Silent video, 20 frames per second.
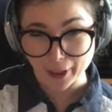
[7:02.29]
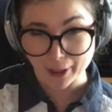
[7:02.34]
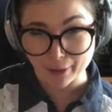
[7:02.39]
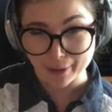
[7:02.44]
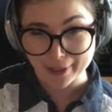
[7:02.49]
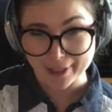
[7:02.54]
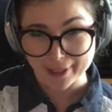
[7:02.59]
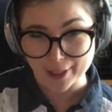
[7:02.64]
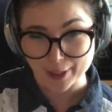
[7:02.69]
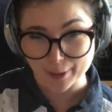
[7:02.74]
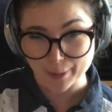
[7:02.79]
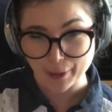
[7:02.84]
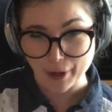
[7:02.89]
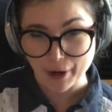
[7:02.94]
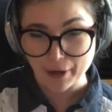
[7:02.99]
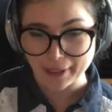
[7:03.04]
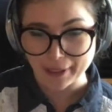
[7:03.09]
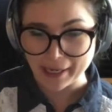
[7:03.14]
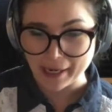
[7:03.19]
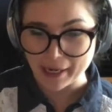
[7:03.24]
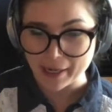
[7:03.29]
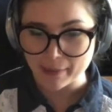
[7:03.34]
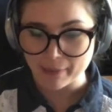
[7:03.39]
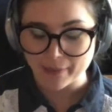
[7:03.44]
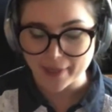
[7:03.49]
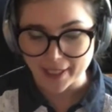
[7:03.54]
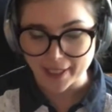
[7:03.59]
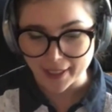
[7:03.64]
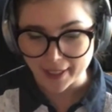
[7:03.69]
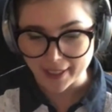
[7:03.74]
with this program,
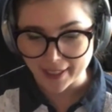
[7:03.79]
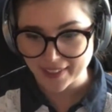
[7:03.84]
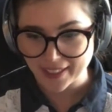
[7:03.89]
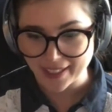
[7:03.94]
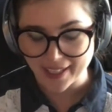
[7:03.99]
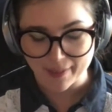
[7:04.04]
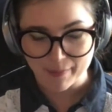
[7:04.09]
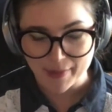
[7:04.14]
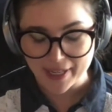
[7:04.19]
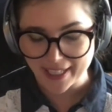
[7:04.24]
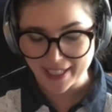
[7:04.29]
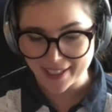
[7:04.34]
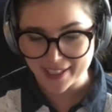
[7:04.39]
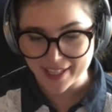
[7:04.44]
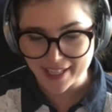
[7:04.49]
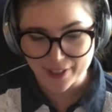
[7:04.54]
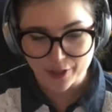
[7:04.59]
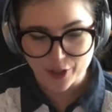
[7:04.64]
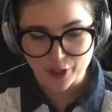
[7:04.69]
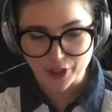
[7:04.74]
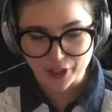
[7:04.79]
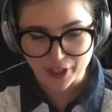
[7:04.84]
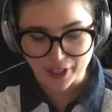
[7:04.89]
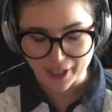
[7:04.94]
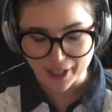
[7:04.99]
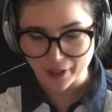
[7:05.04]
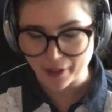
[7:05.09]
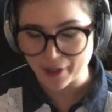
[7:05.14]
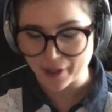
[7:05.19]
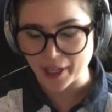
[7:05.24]
but I mean, it's just an
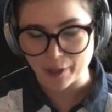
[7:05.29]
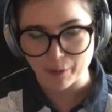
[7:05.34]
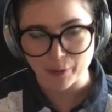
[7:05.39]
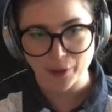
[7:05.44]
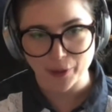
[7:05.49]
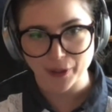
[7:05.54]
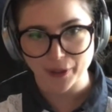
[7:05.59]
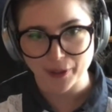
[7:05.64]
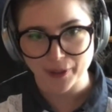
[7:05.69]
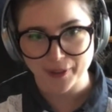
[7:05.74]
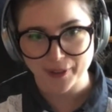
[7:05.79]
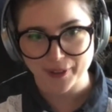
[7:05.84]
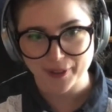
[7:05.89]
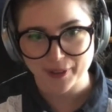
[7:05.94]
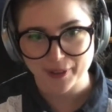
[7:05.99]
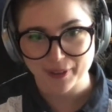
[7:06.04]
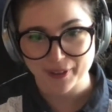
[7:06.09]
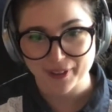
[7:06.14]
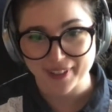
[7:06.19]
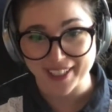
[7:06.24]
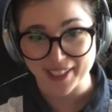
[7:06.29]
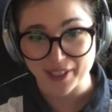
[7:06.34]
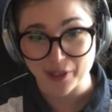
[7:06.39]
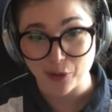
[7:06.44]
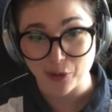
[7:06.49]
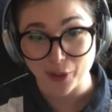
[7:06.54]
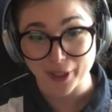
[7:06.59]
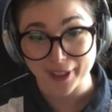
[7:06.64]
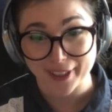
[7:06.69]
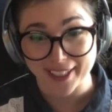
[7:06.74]
incredible thing to
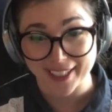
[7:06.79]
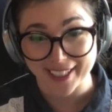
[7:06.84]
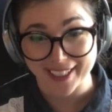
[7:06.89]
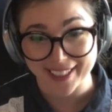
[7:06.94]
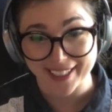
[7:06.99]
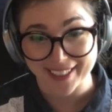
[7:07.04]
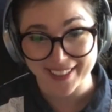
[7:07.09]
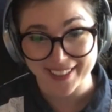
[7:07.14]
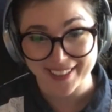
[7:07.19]
work in.